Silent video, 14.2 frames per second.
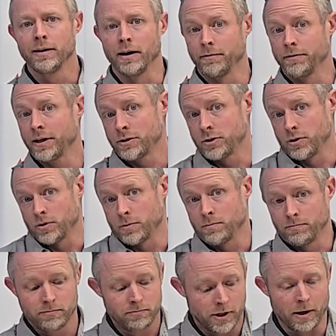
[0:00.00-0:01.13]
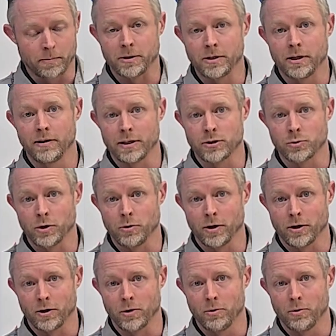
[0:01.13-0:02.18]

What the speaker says: Now, if that's your cup of tea, that's what you want to go